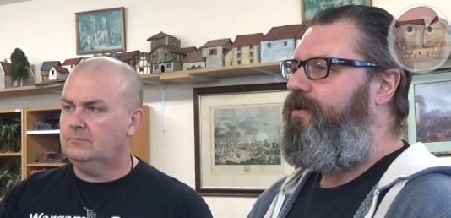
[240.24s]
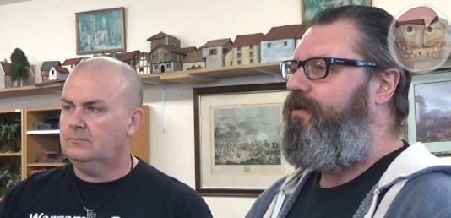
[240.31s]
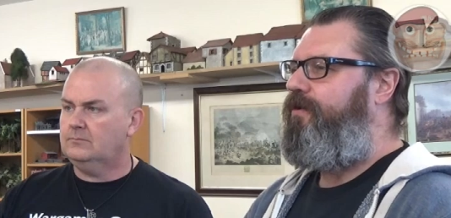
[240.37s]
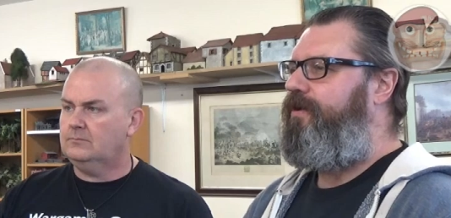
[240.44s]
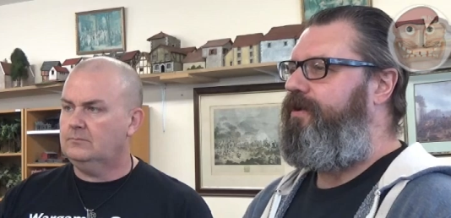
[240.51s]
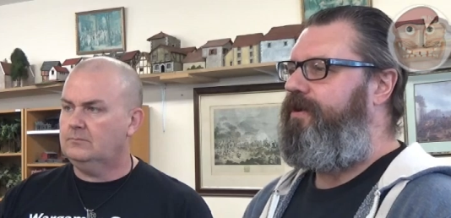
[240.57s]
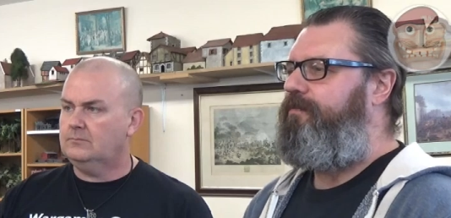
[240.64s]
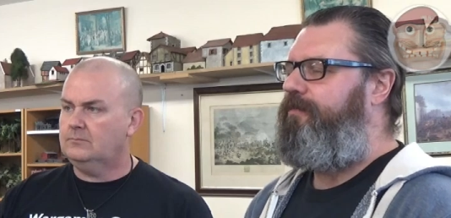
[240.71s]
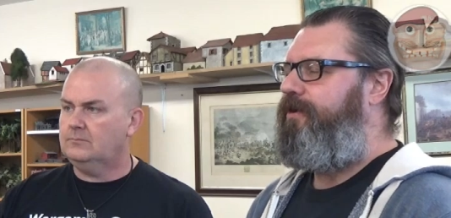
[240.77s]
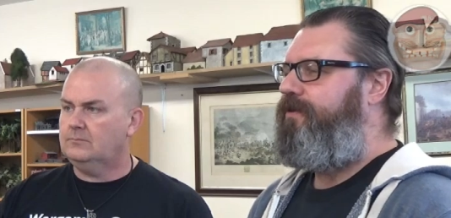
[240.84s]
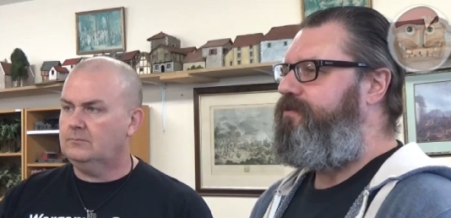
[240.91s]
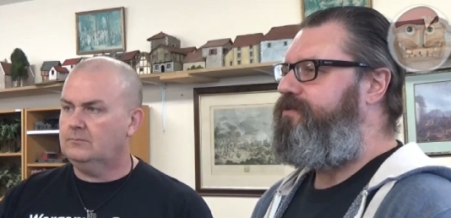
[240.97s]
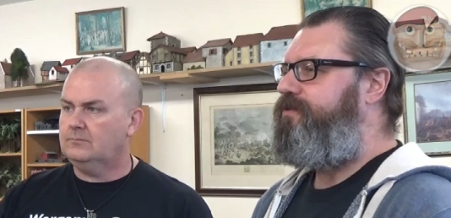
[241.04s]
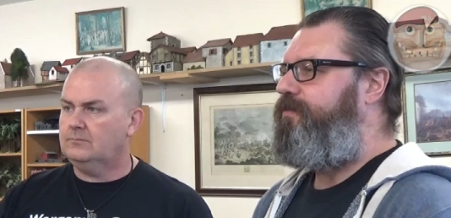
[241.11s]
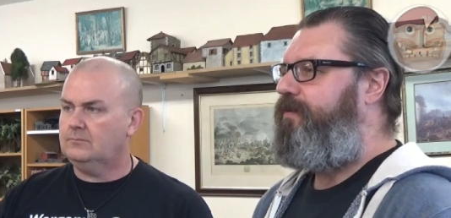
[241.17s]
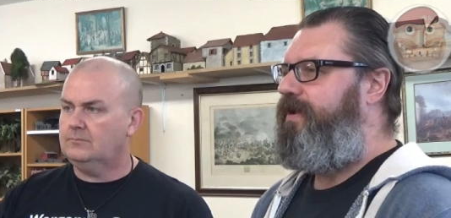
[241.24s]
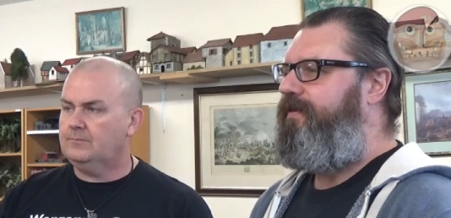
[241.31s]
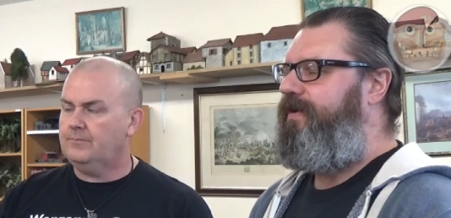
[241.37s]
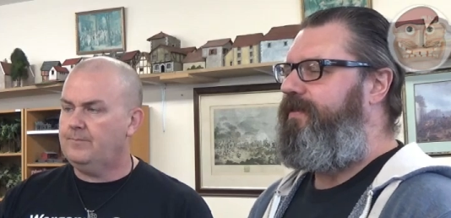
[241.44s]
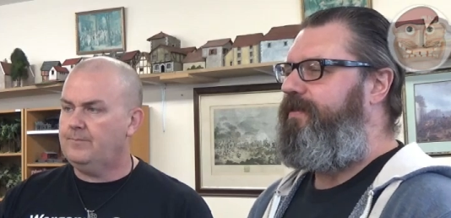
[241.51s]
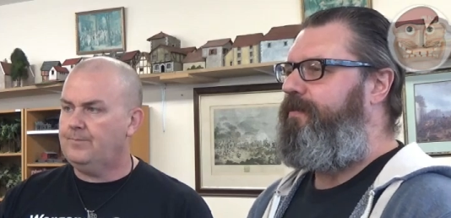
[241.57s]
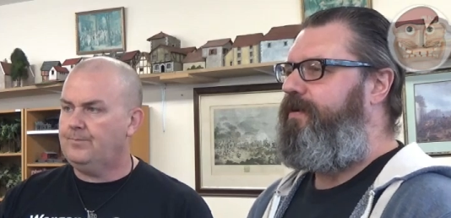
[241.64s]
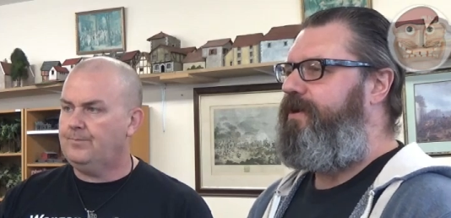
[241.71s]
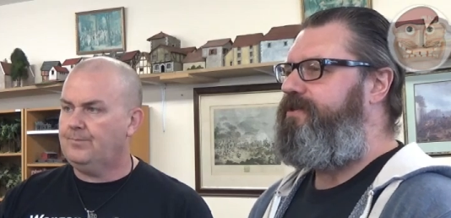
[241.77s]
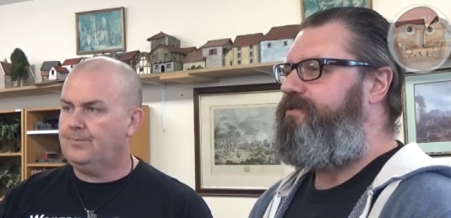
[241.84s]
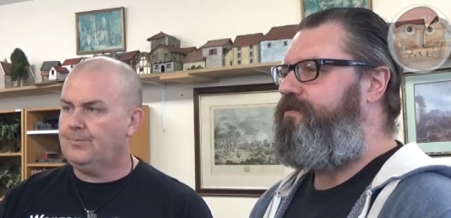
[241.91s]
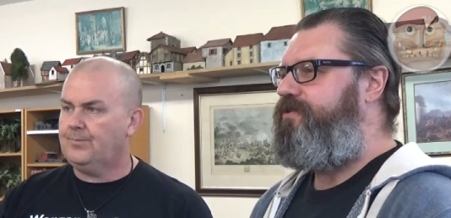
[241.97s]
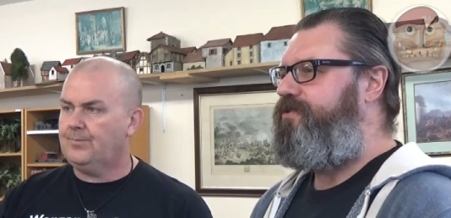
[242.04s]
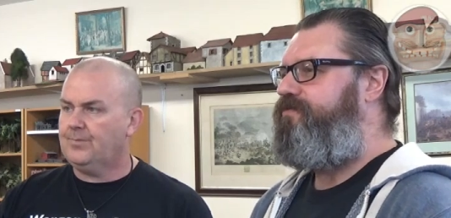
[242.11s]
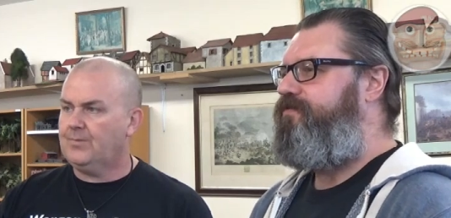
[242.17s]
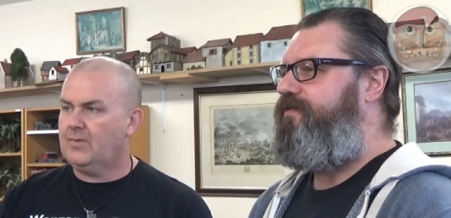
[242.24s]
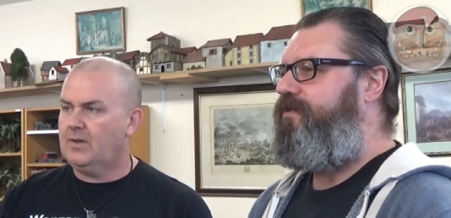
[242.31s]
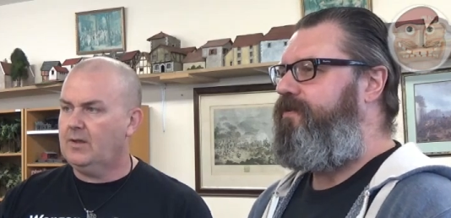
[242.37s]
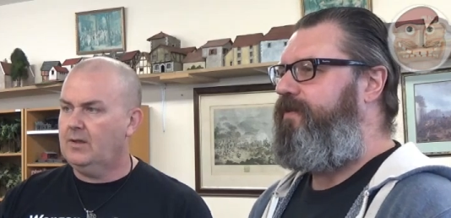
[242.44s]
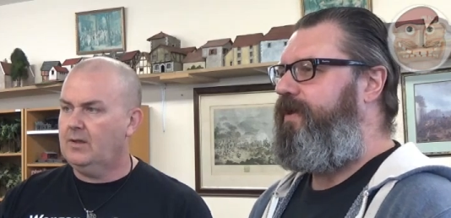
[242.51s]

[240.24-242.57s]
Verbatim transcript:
Speaker 1: or looking at models or whatever otherwise, we'll just review